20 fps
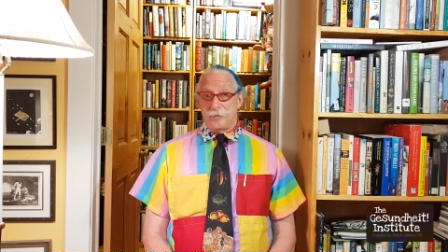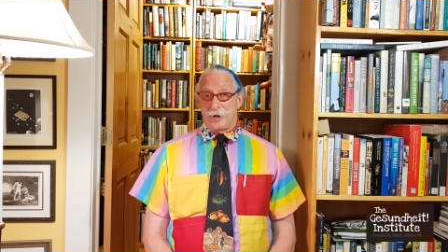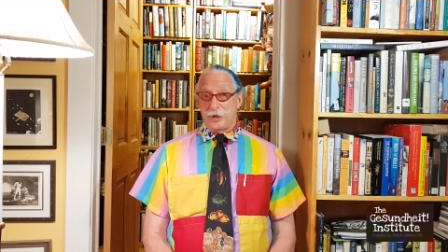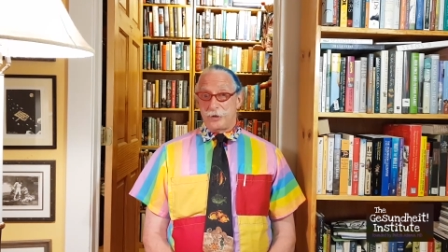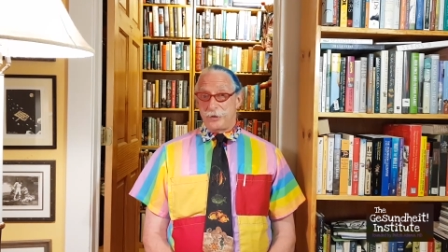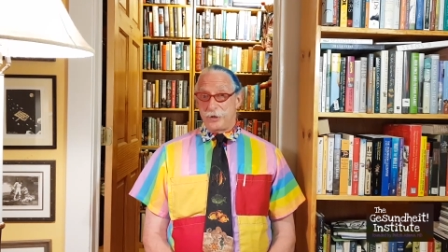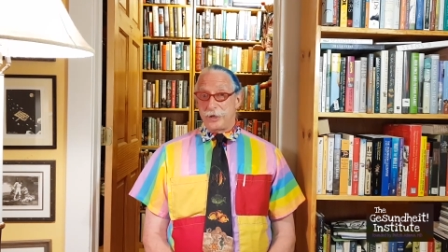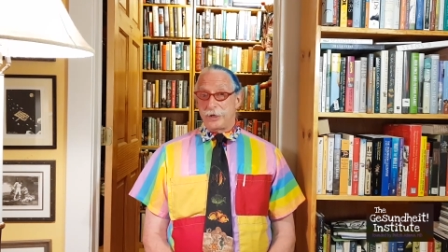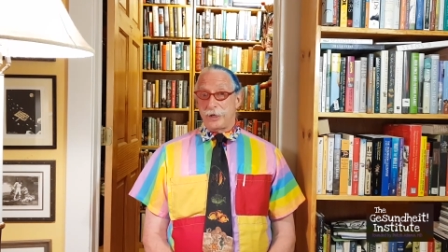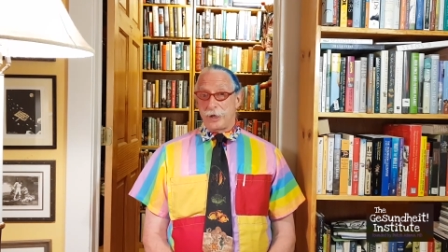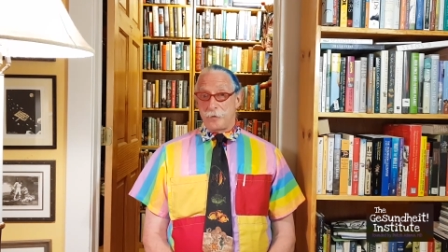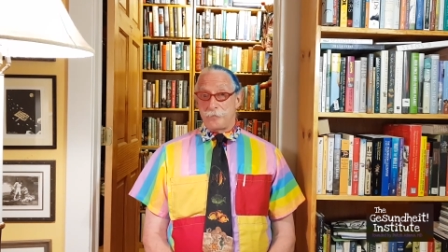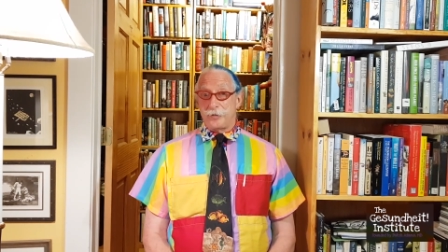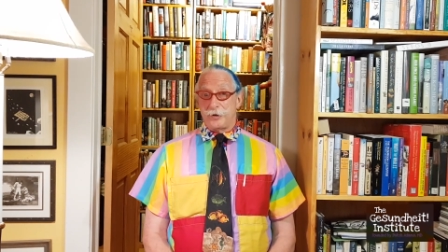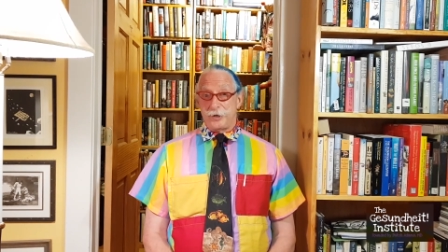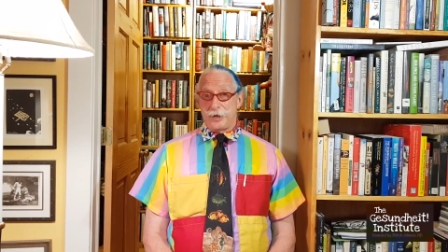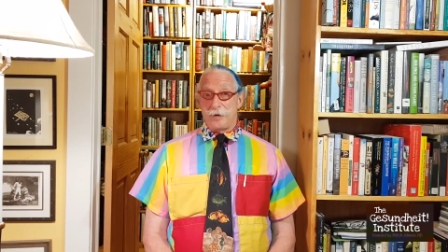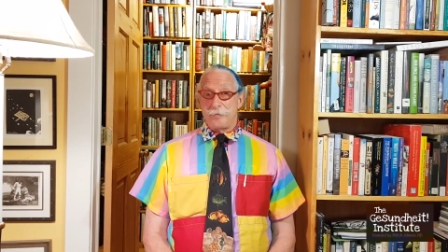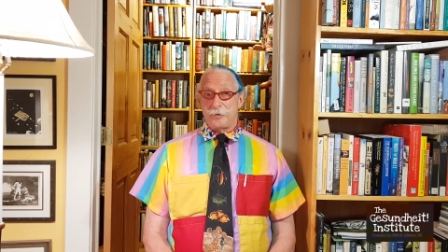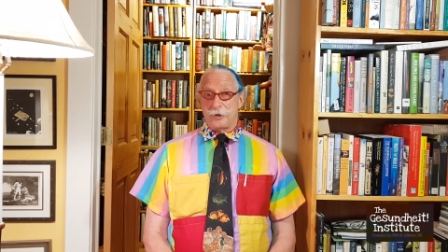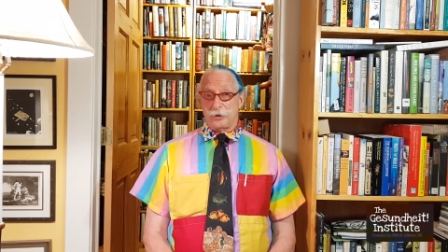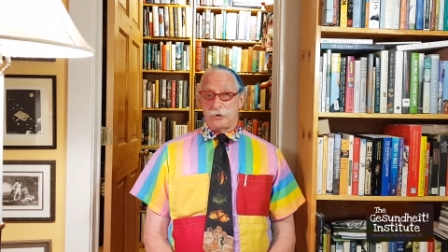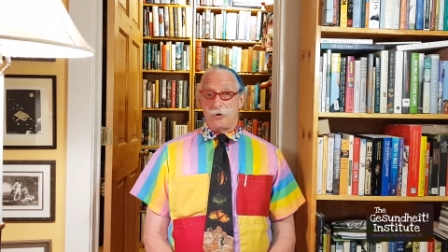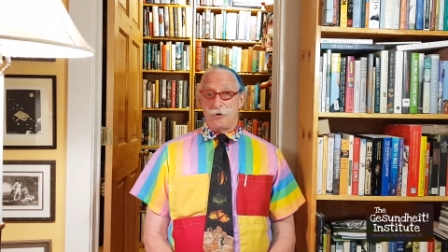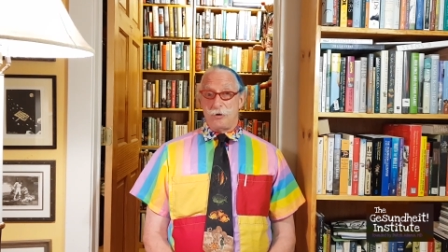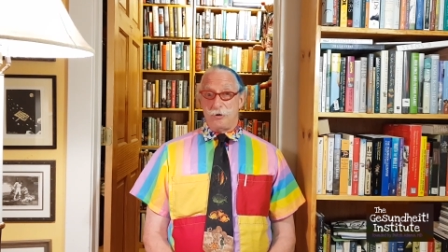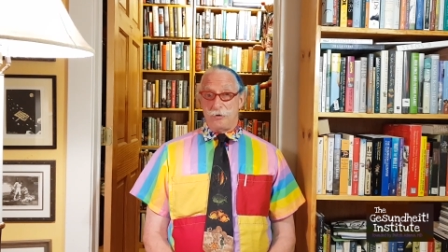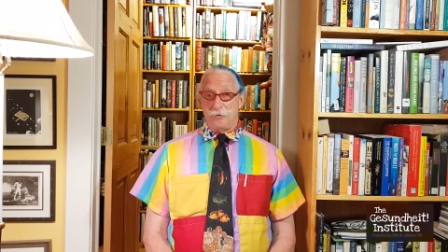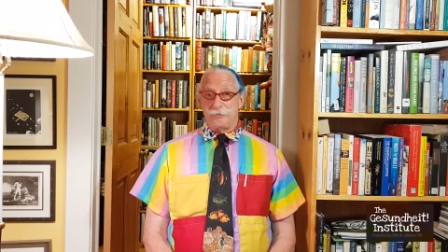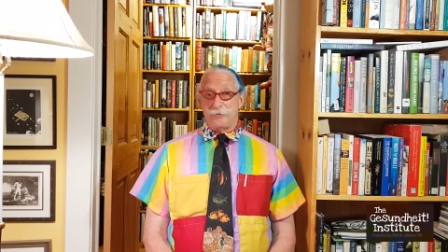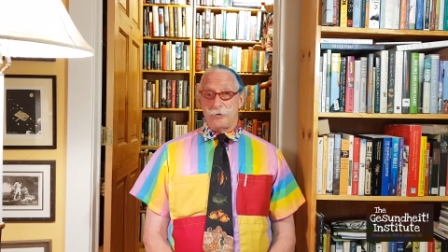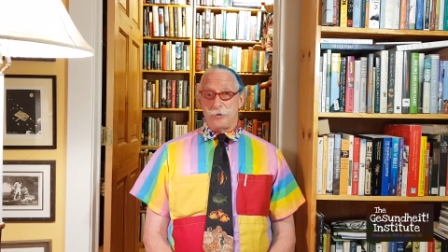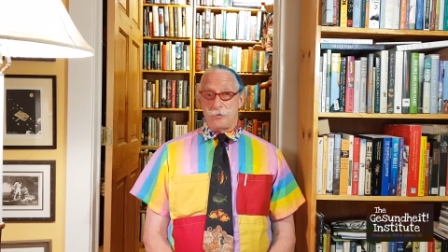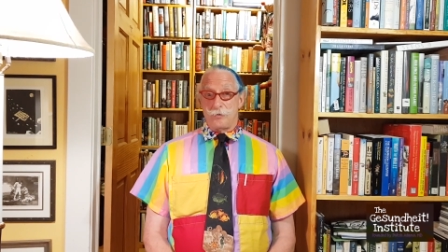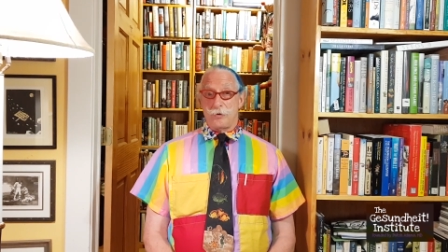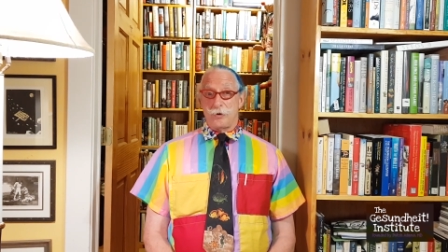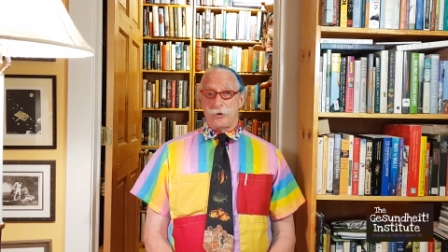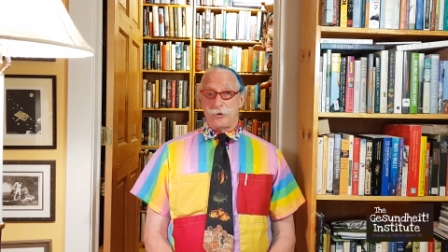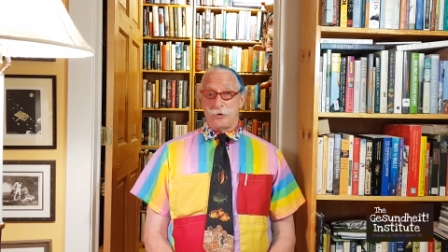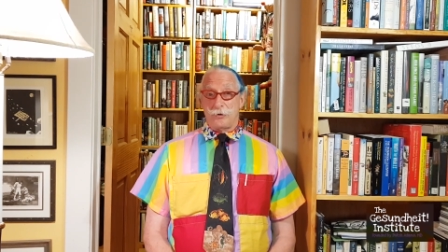I think, epidemic all over the
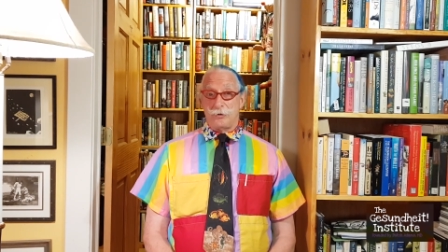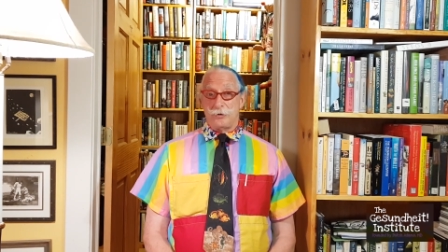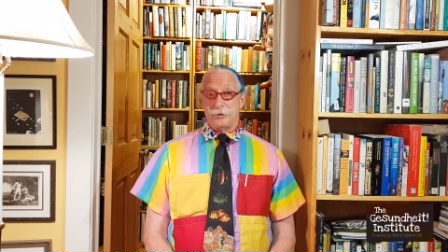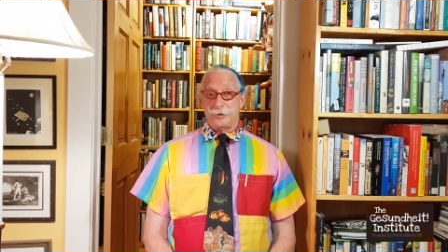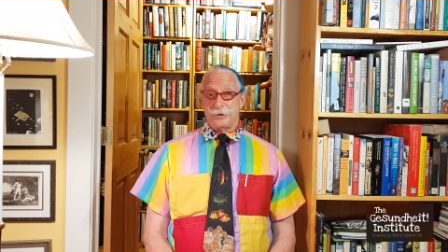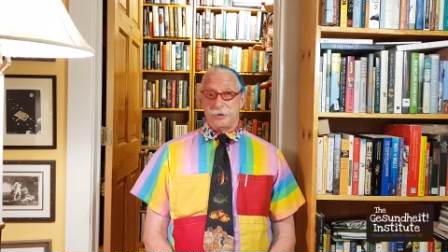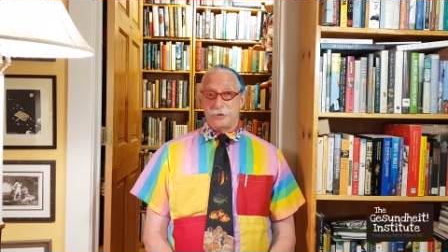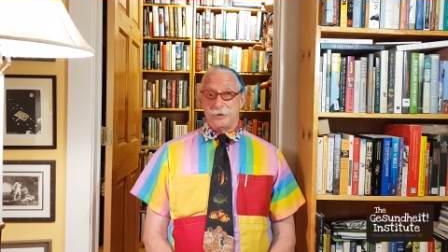world.